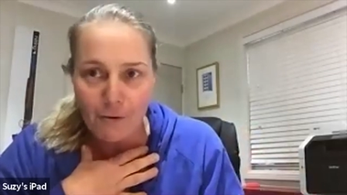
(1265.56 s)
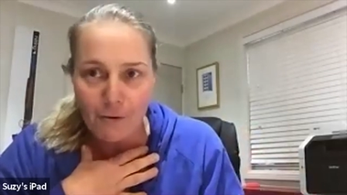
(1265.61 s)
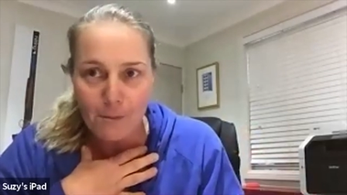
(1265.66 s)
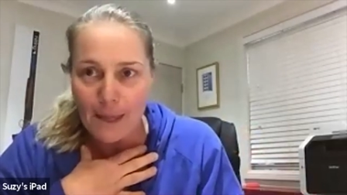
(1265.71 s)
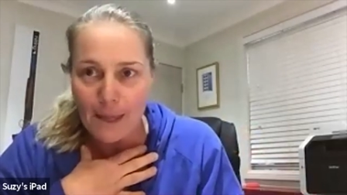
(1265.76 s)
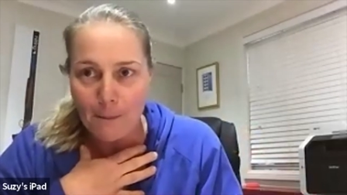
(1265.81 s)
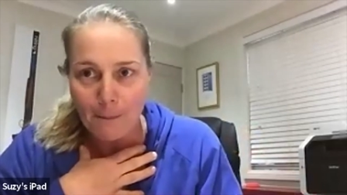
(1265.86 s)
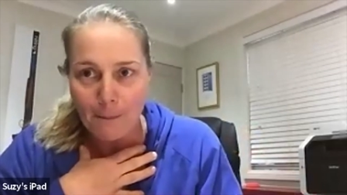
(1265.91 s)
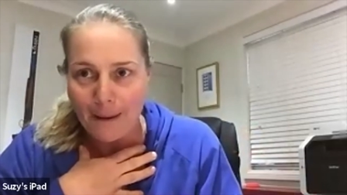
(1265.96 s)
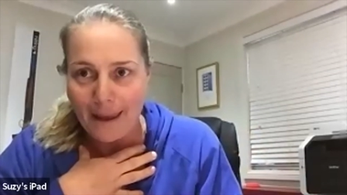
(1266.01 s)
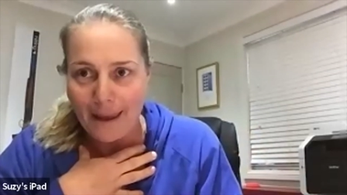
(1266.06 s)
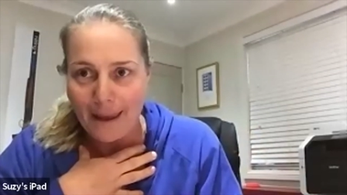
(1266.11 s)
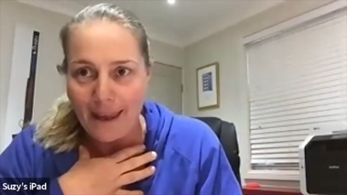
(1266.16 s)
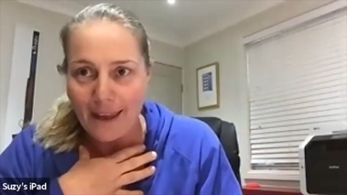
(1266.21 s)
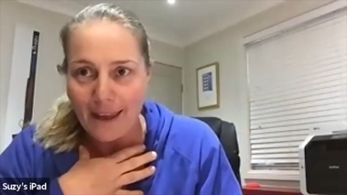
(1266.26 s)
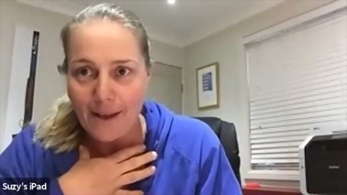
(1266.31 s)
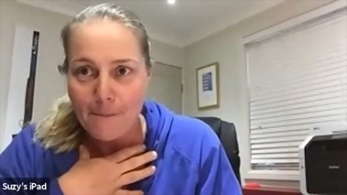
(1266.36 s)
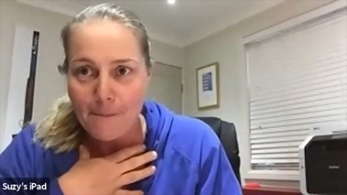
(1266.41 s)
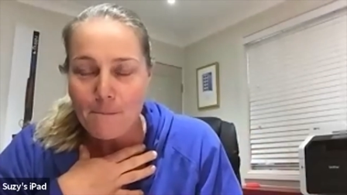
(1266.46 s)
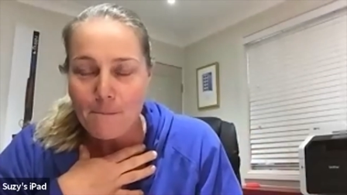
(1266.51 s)
from that bear.
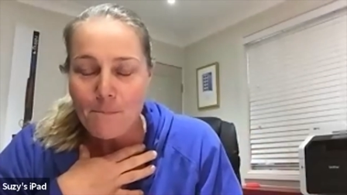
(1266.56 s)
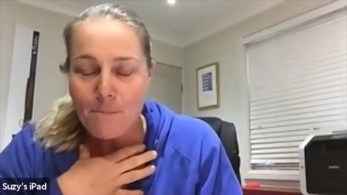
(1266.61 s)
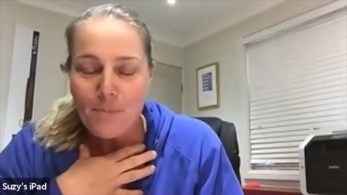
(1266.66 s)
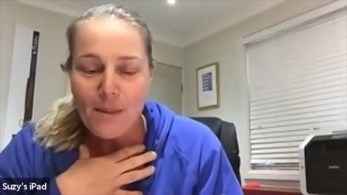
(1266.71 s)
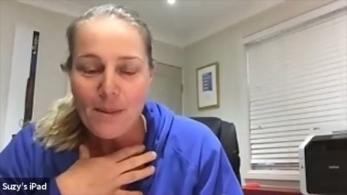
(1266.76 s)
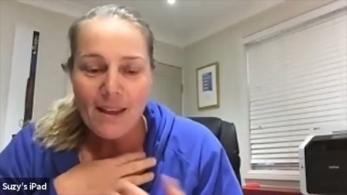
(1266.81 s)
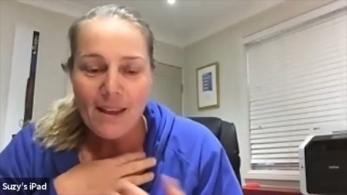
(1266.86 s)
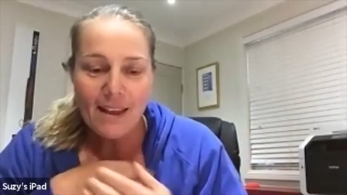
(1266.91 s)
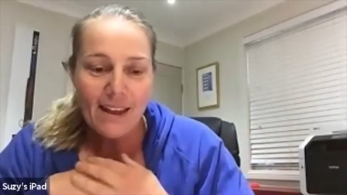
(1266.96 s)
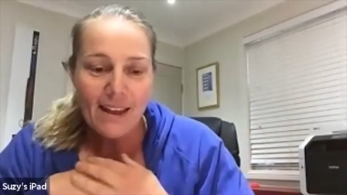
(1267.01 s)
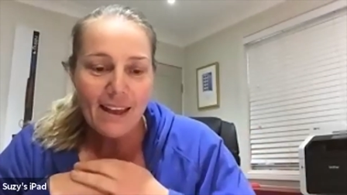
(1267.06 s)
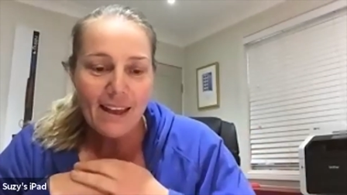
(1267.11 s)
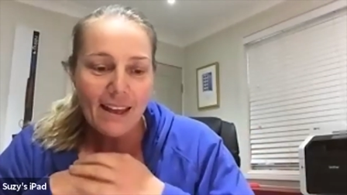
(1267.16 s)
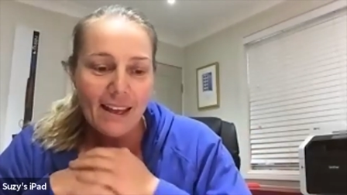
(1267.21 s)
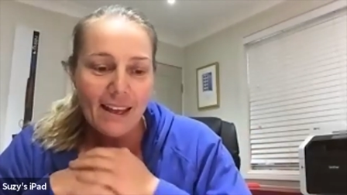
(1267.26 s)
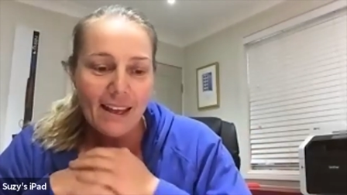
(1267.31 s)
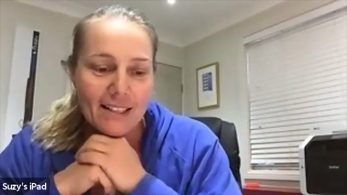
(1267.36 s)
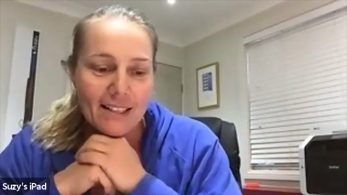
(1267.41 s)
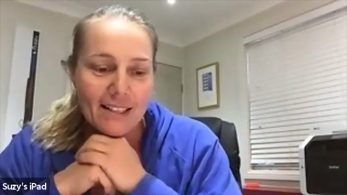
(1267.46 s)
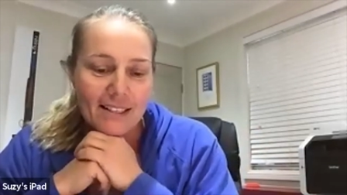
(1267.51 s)

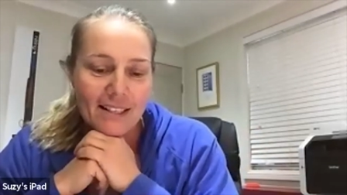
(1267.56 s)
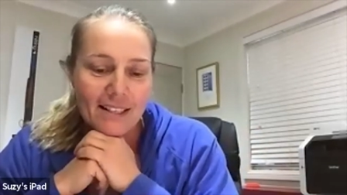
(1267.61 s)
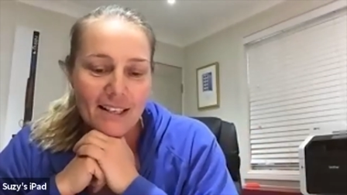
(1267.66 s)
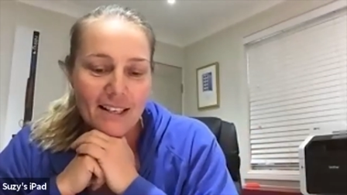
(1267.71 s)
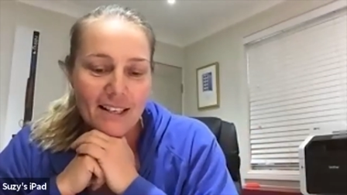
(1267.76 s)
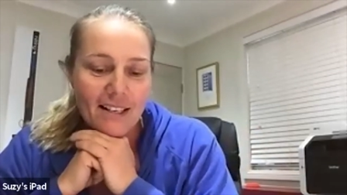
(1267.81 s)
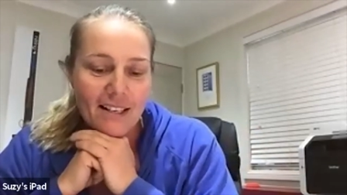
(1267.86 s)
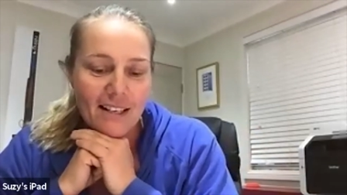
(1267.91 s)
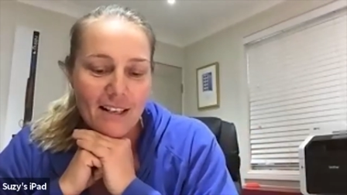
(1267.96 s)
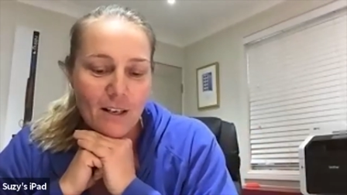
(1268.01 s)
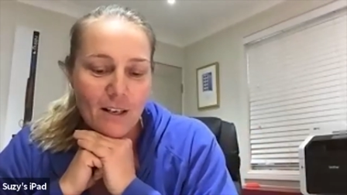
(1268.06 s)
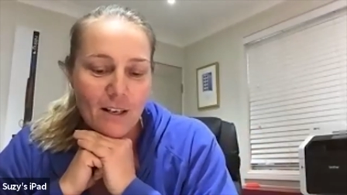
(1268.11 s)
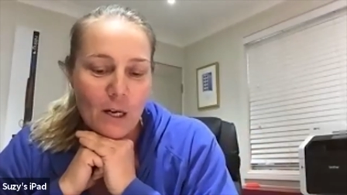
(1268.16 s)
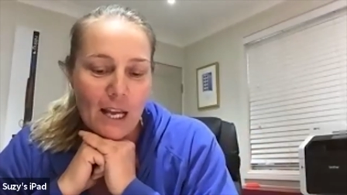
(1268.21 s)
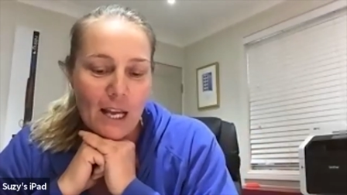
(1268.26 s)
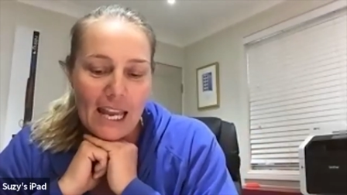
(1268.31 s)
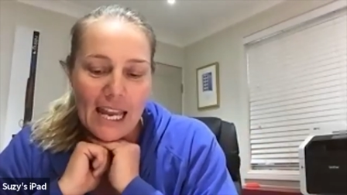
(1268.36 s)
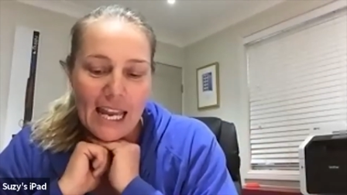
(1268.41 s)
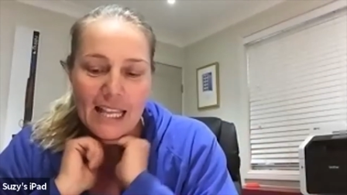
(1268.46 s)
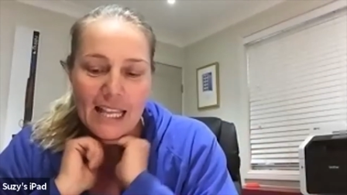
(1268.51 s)
And
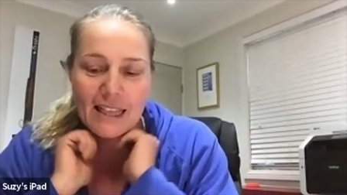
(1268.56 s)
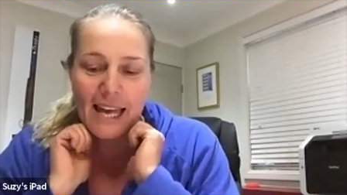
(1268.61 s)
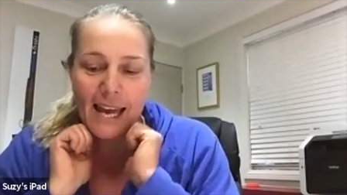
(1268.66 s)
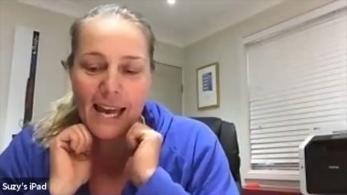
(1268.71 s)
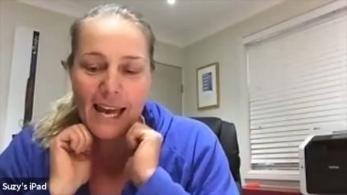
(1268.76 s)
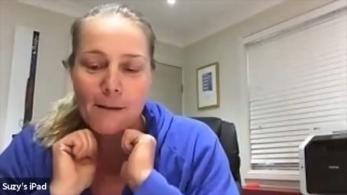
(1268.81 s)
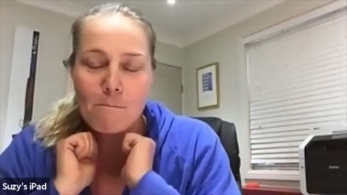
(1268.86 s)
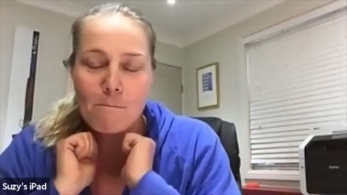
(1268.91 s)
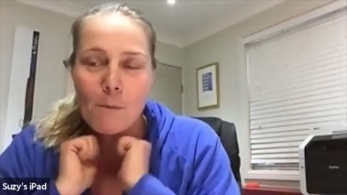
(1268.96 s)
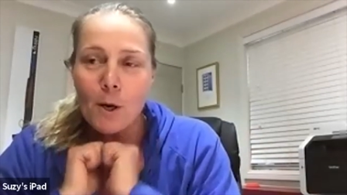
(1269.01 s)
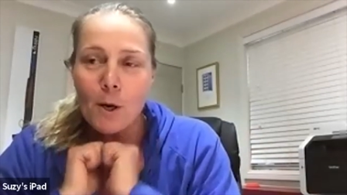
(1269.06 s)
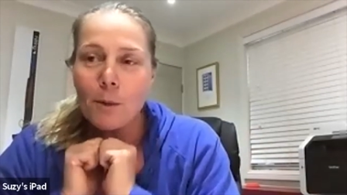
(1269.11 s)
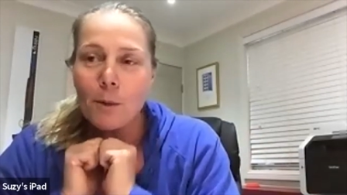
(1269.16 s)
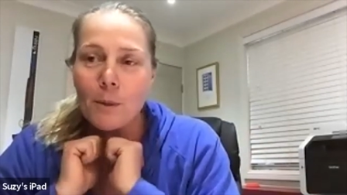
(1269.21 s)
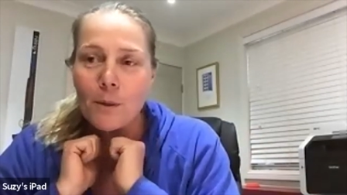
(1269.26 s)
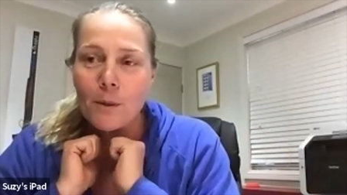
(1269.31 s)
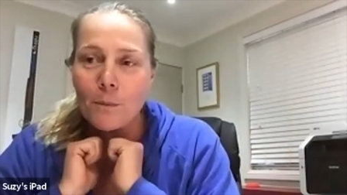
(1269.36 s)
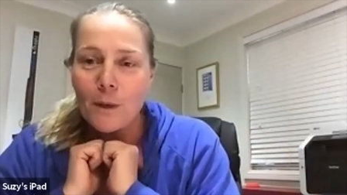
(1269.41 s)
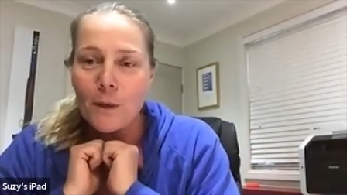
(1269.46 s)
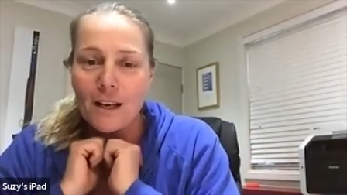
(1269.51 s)
in that
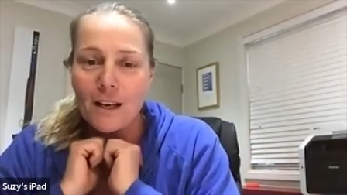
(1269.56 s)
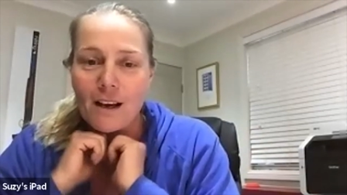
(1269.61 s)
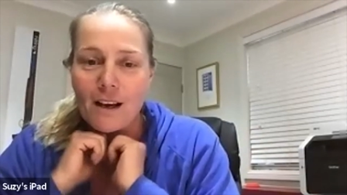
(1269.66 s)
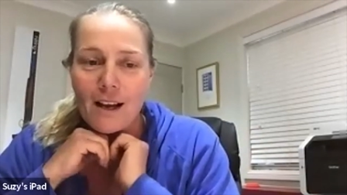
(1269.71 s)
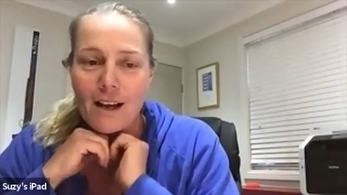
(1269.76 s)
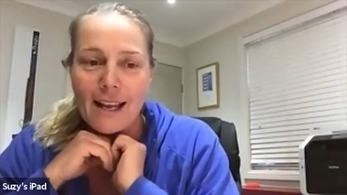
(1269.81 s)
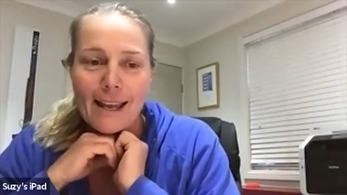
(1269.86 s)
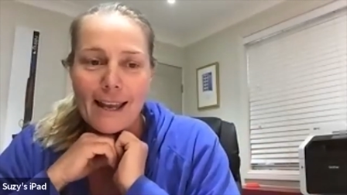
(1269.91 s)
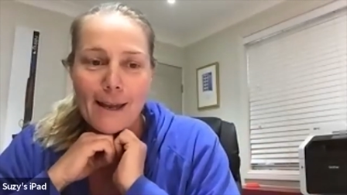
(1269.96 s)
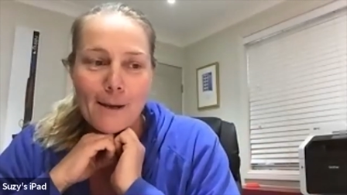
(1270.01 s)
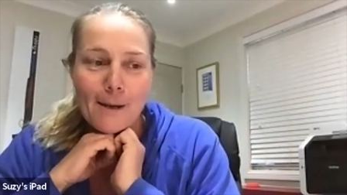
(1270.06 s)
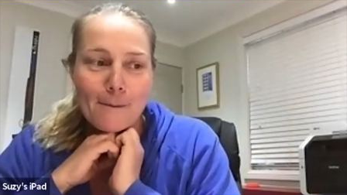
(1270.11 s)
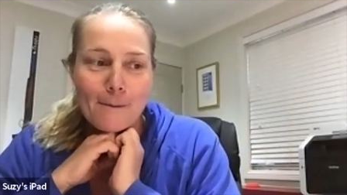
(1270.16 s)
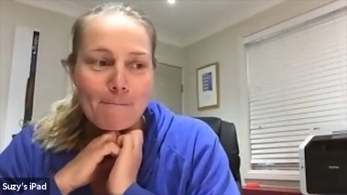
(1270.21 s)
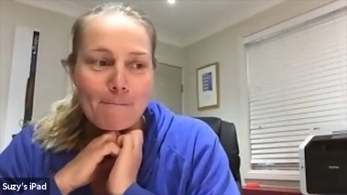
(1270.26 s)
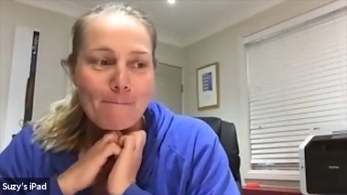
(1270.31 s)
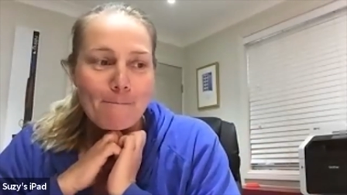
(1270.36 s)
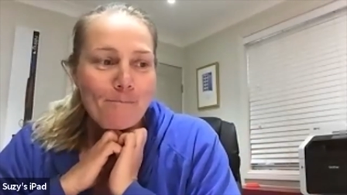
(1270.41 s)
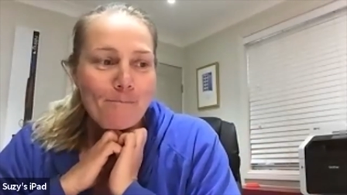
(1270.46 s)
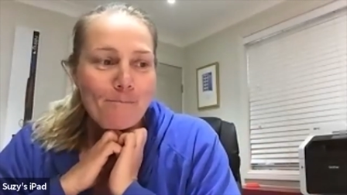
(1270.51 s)
moment when I
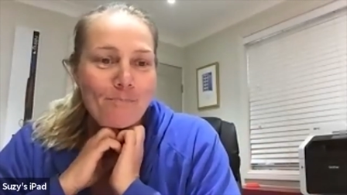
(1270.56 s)
am,